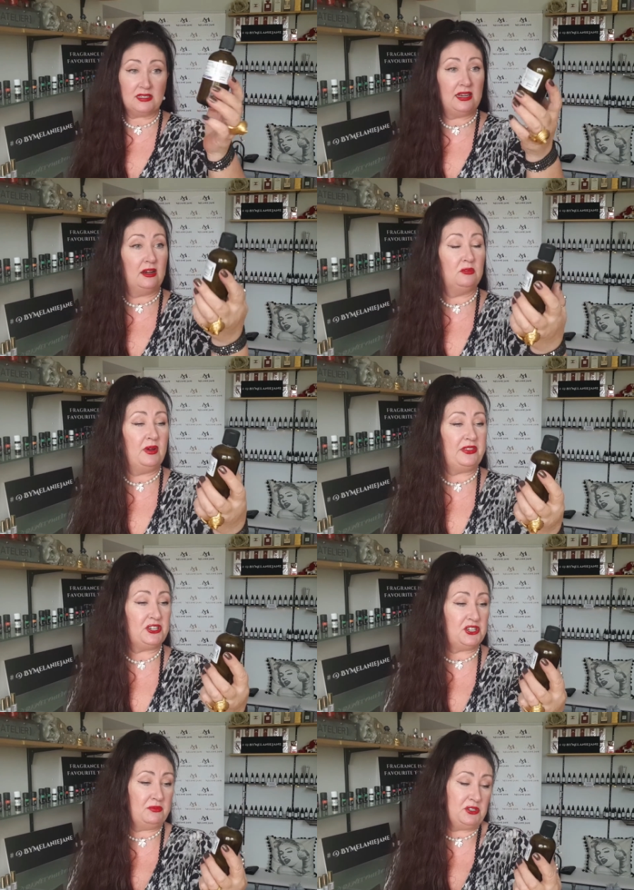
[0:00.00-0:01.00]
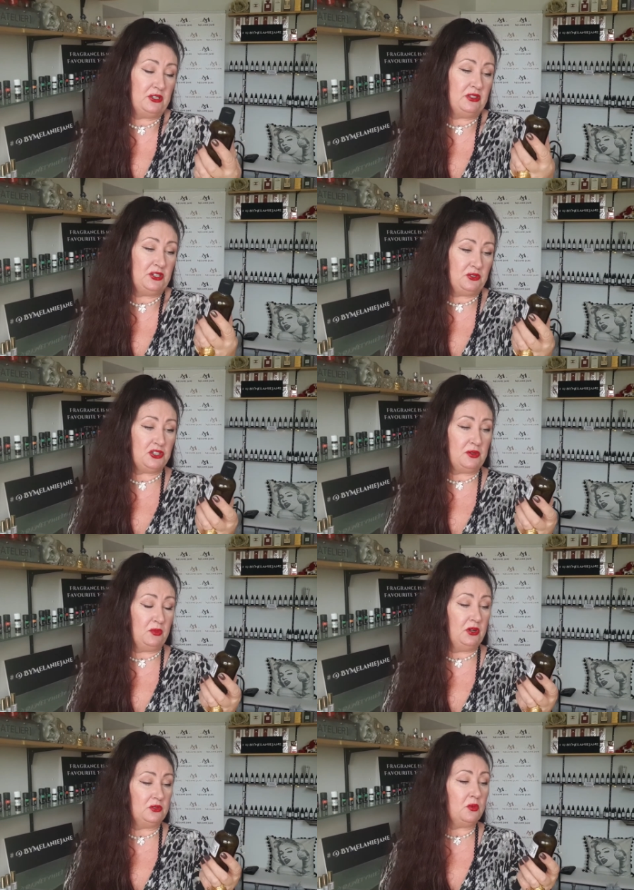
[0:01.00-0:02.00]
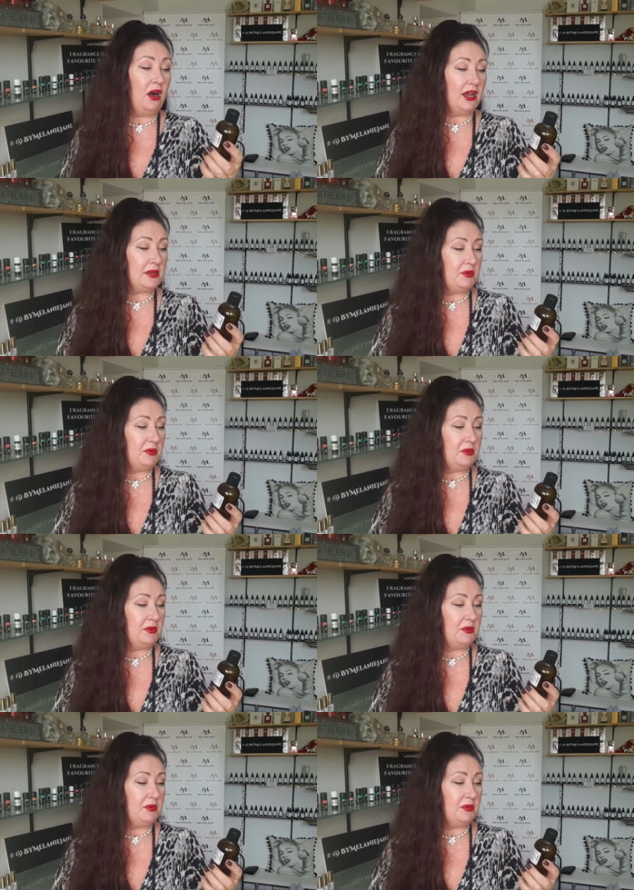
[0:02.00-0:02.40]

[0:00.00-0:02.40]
Now, where they ship to, they do ship worldwide,